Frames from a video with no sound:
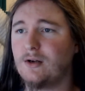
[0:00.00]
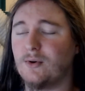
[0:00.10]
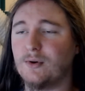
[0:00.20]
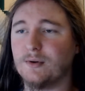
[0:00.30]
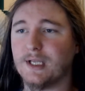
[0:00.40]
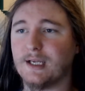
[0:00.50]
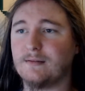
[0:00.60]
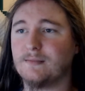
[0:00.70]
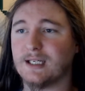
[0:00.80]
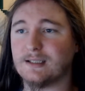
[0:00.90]
or they
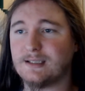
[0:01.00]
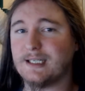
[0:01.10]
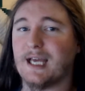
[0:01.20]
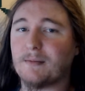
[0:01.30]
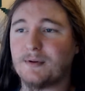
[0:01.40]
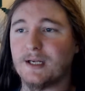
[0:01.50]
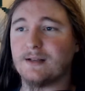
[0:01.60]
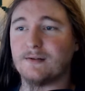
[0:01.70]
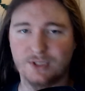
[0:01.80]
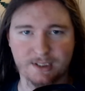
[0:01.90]
like see gameplay,
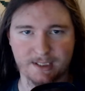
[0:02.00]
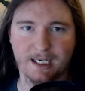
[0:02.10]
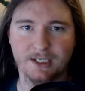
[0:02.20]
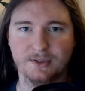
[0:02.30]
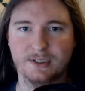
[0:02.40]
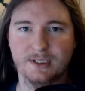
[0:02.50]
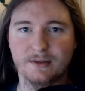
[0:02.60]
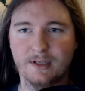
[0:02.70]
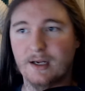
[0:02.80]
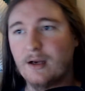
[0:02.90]
they're just not interested. They're
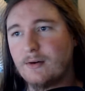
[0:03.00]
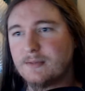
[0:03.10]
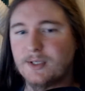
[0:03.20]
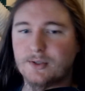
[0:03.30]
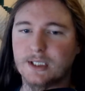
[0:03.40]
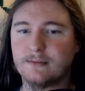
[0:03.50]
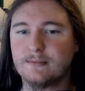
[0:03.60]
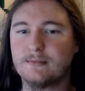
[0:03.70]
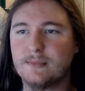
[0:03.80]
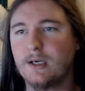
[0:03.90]
like, oh, it's Metroid.
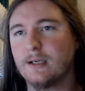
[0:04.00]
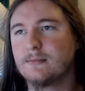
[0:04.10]
Okay.